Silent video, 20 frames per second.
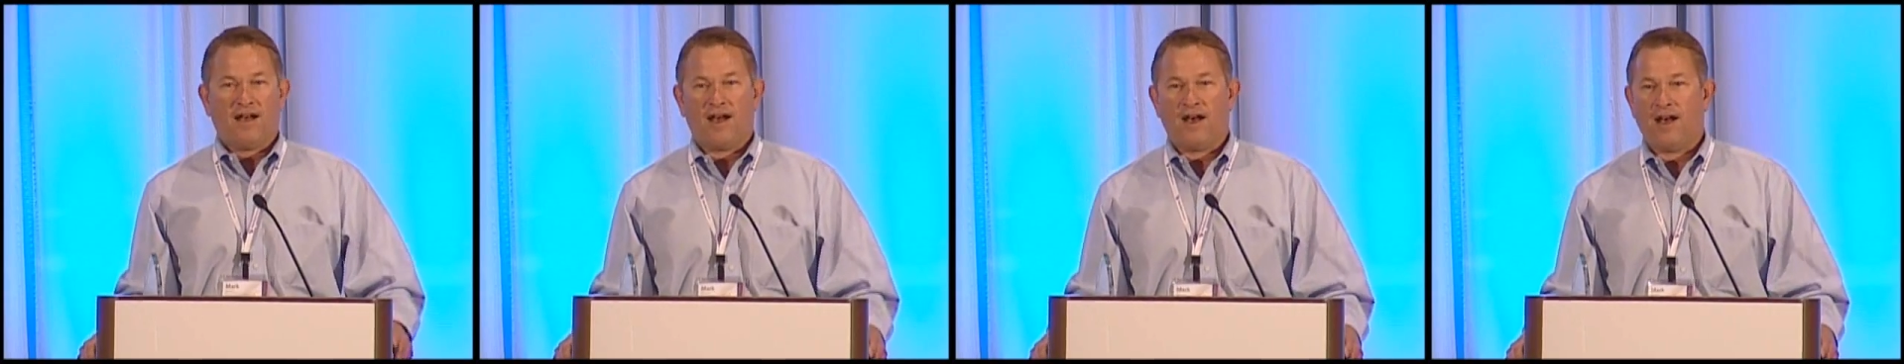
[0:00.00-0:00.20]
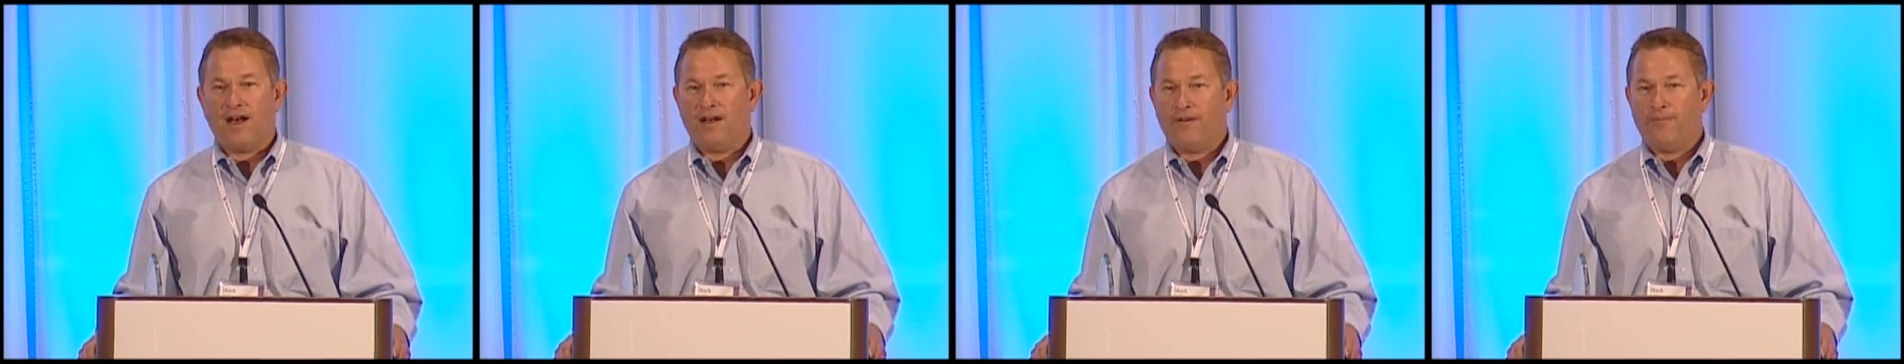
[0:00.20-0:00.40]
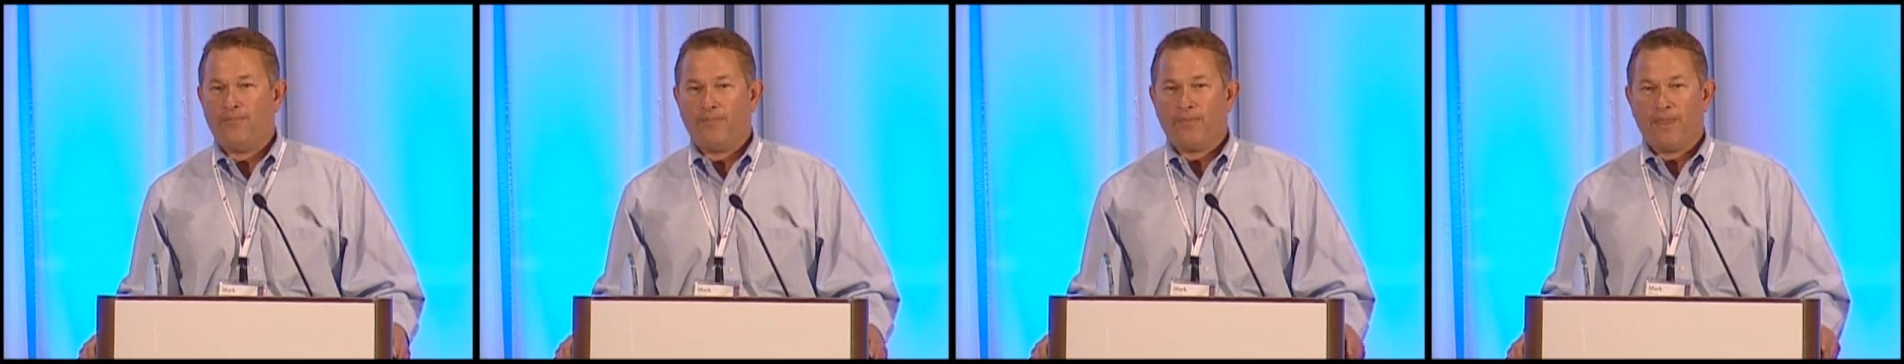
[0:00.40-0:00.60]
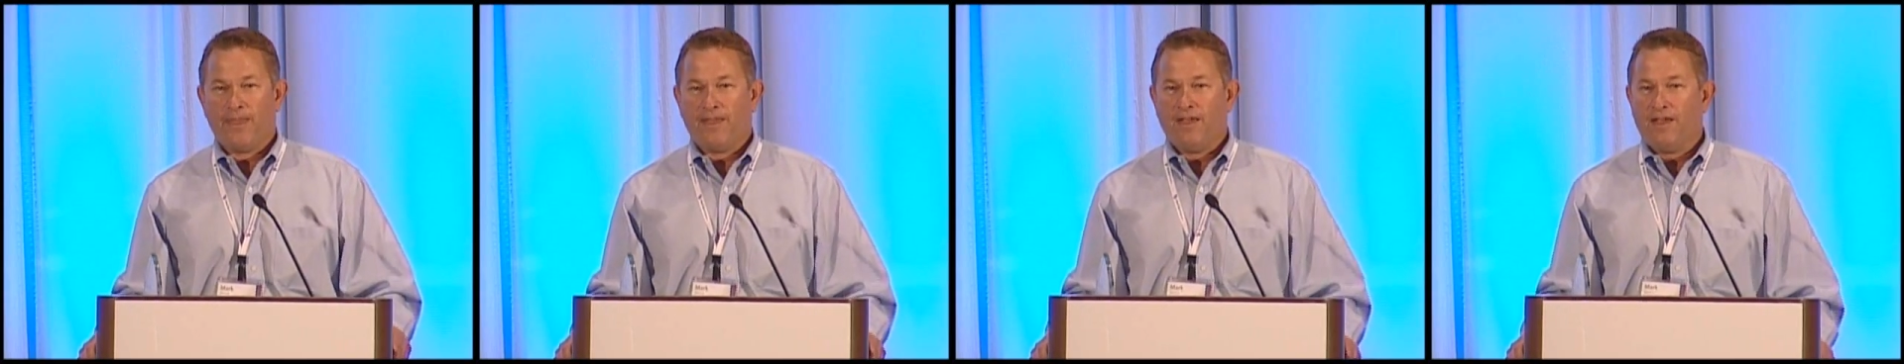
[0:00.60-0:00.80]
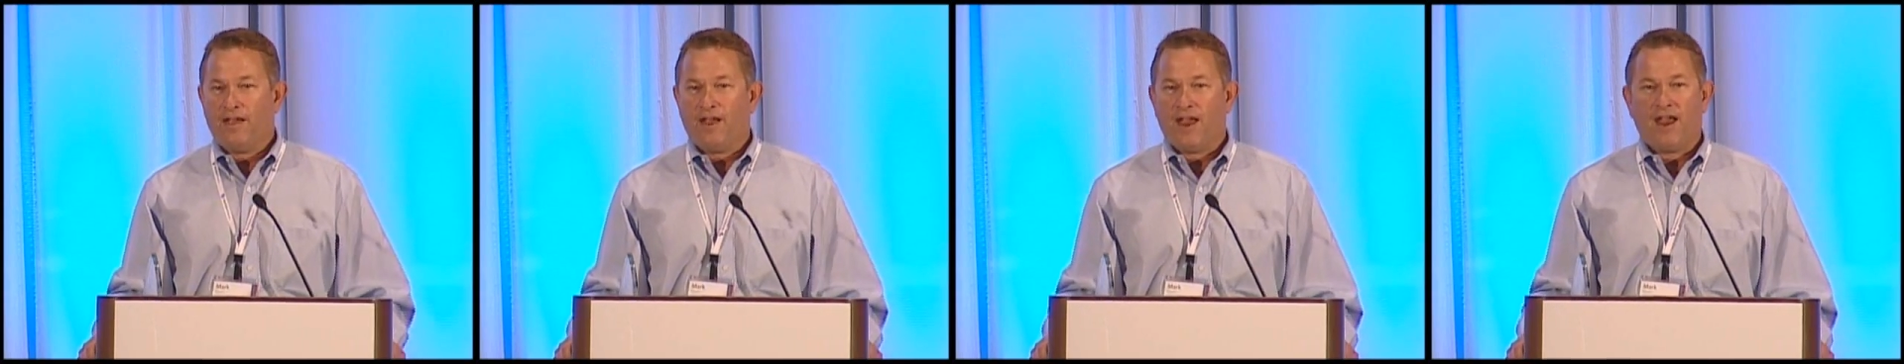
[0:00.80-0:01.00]
Uh,
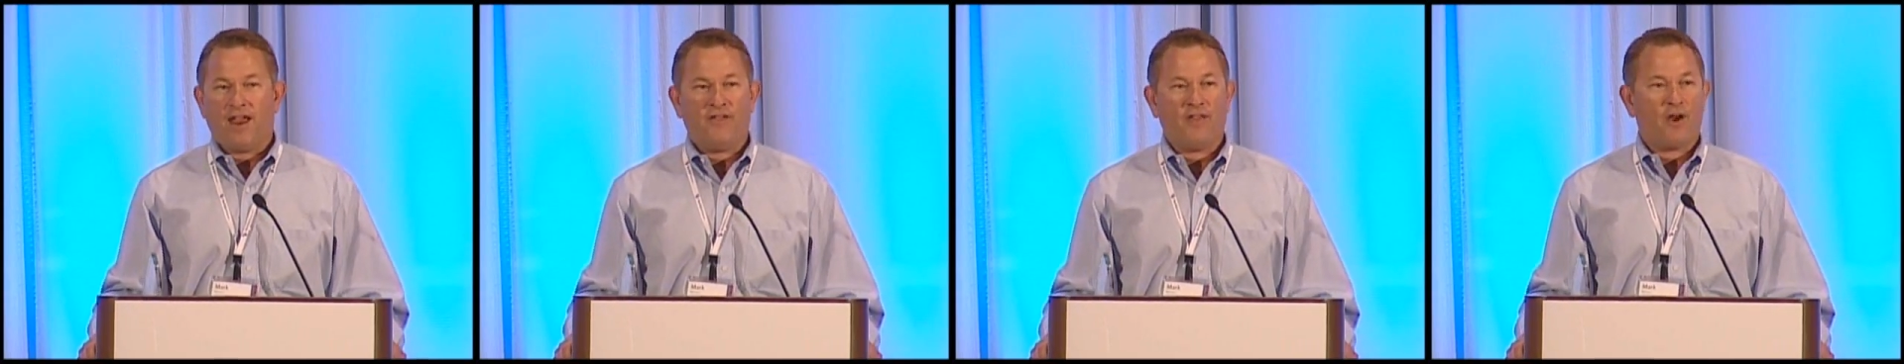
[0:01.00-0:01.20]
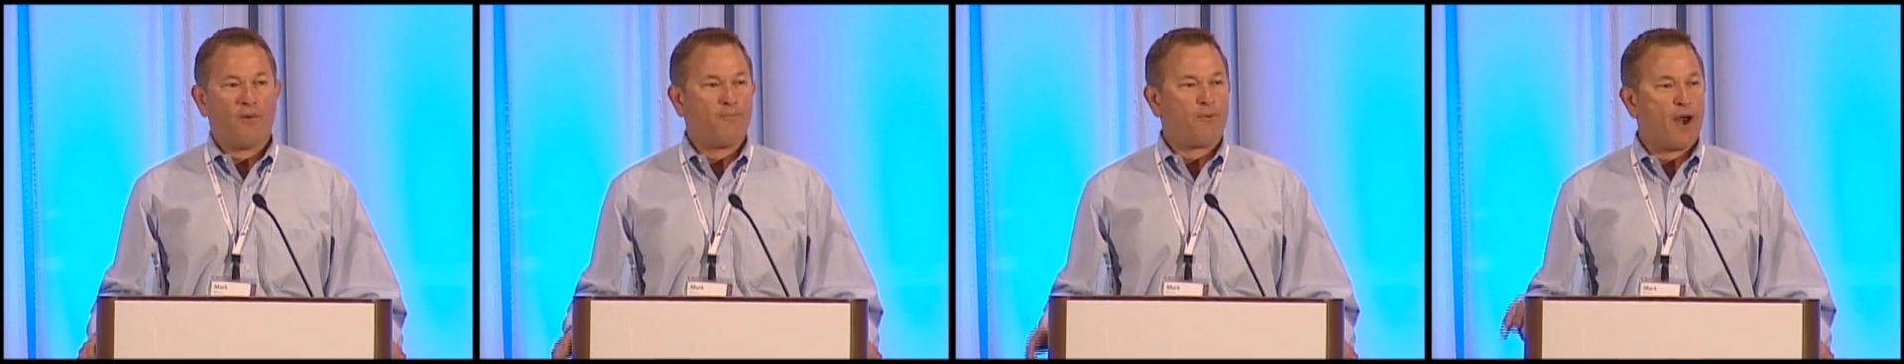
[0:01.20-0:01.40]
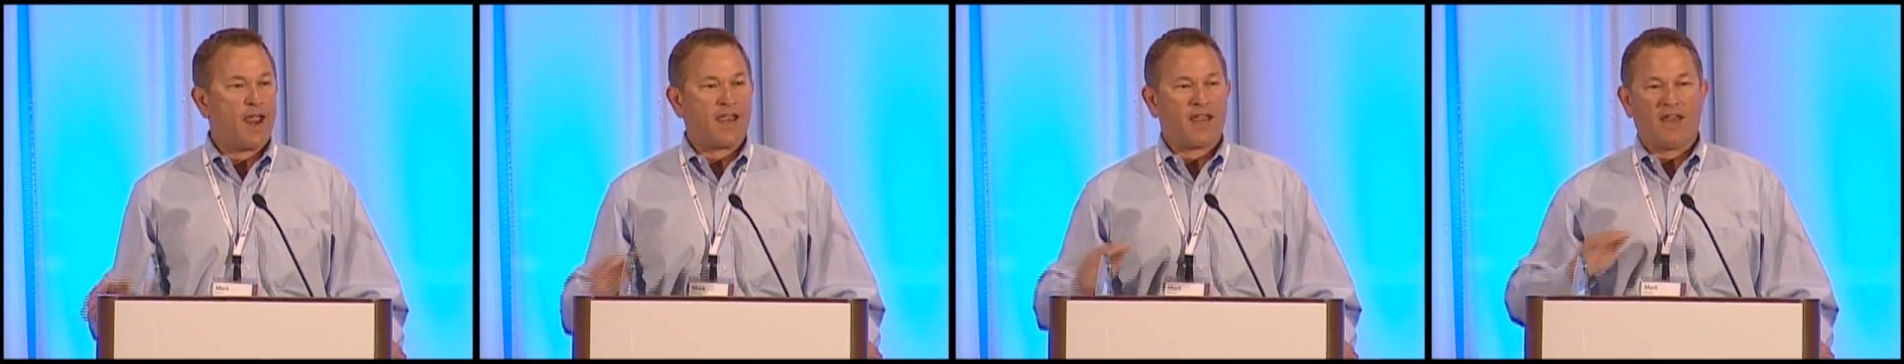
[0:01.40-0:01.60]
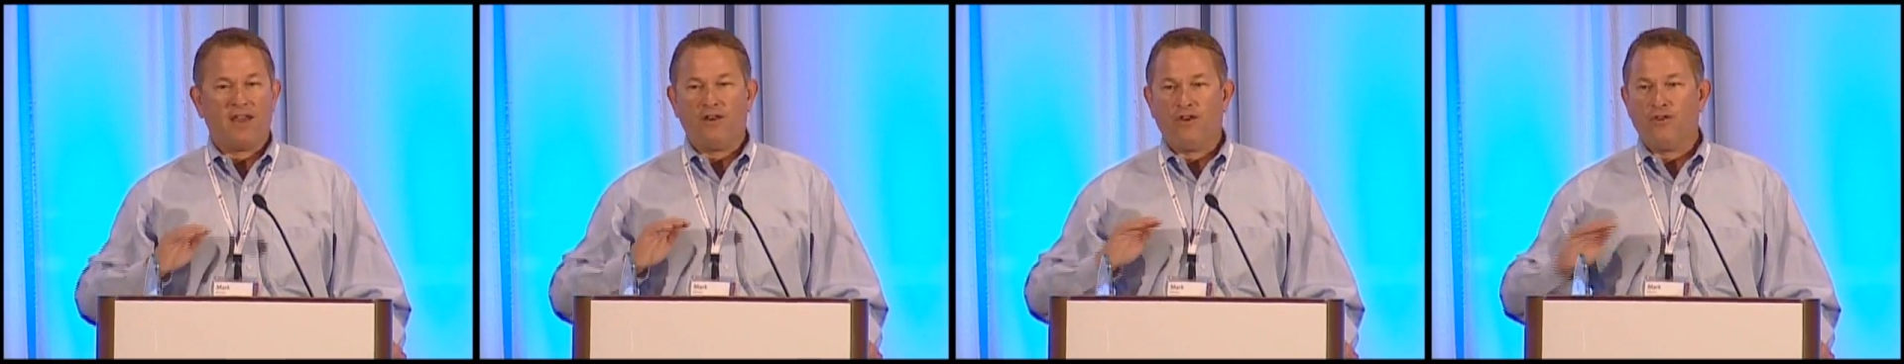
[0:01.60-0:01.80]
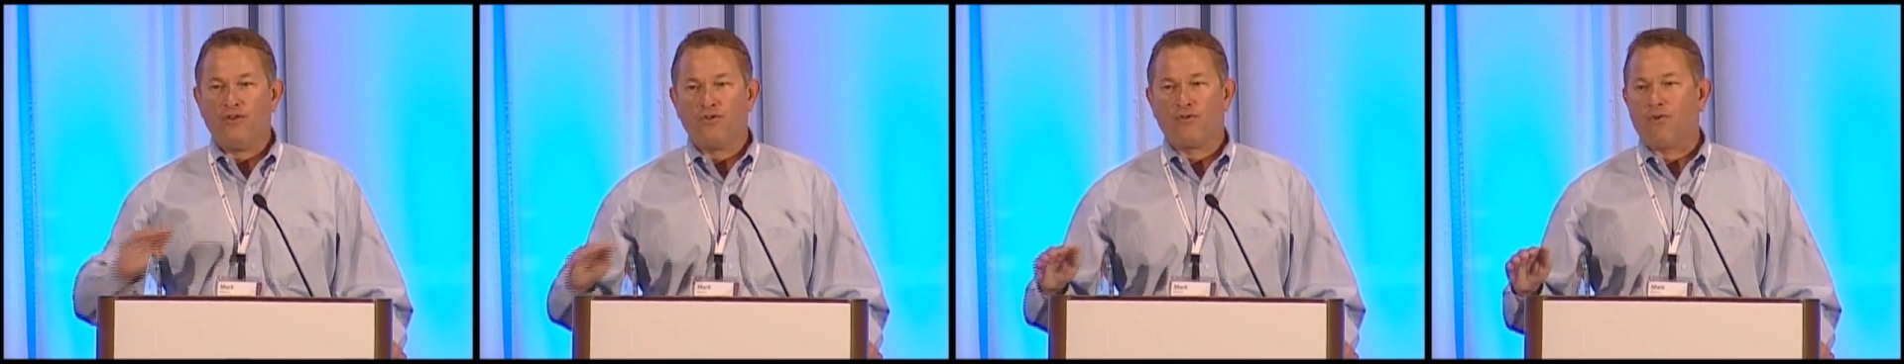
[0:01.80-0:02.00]
and they're
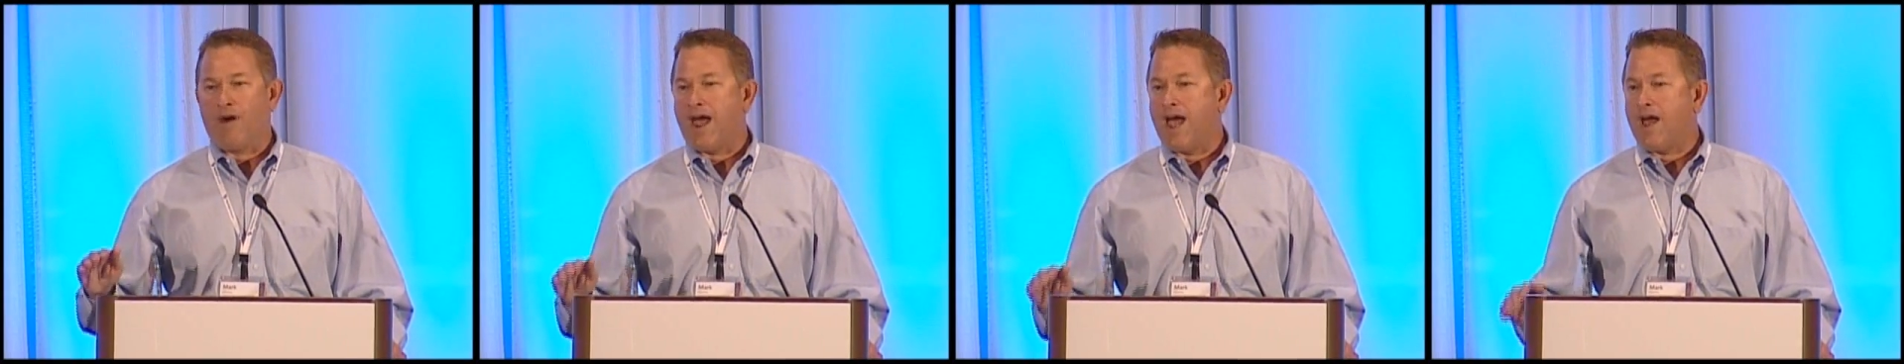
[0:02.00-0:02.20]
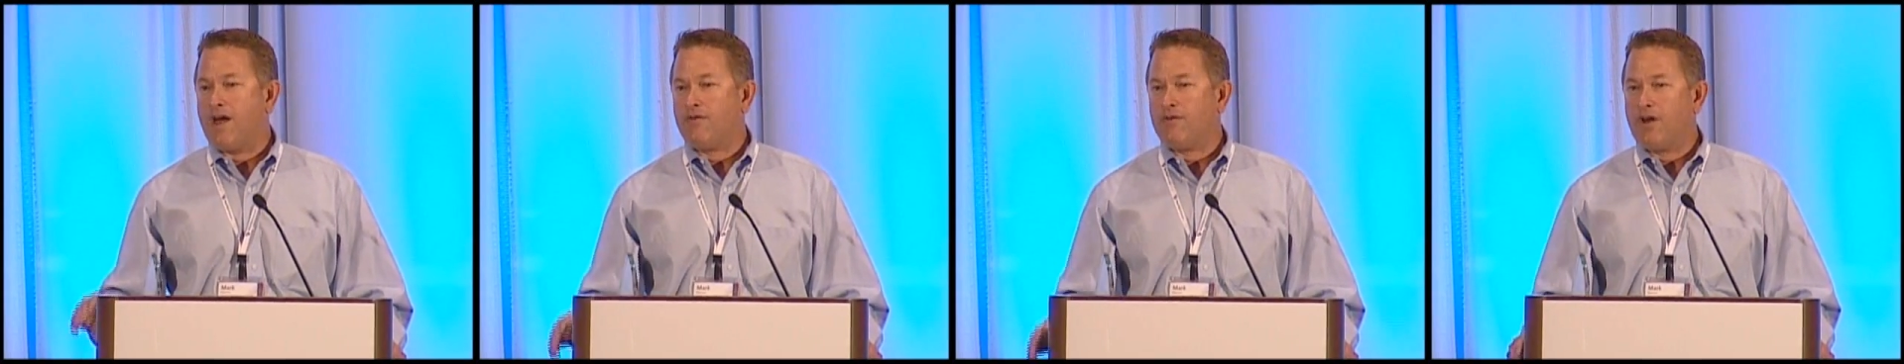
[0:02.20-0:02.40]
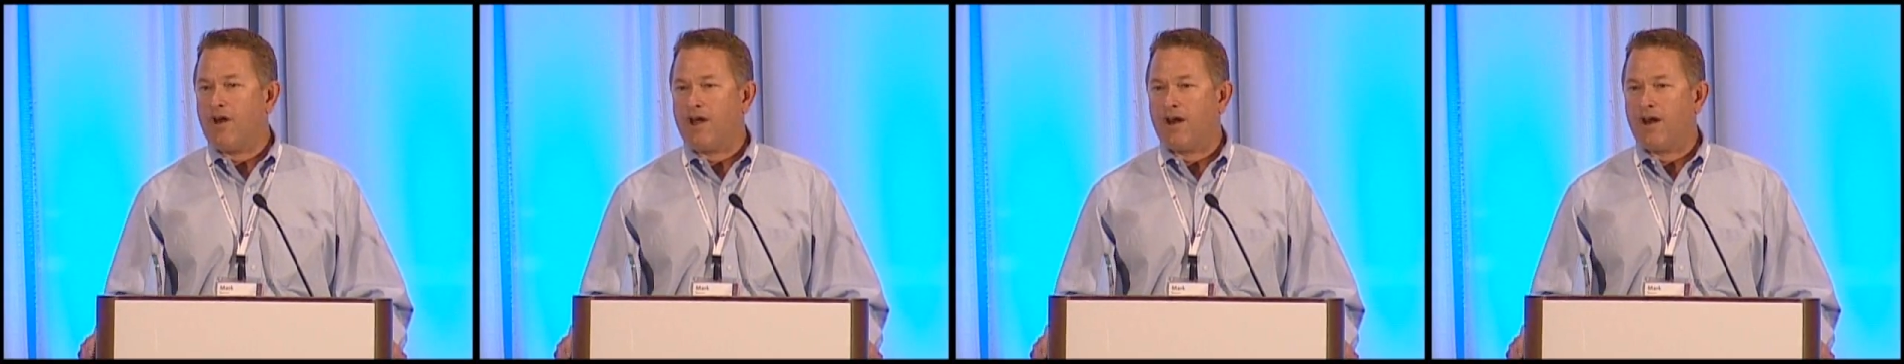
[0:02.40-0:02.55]
breaking new ground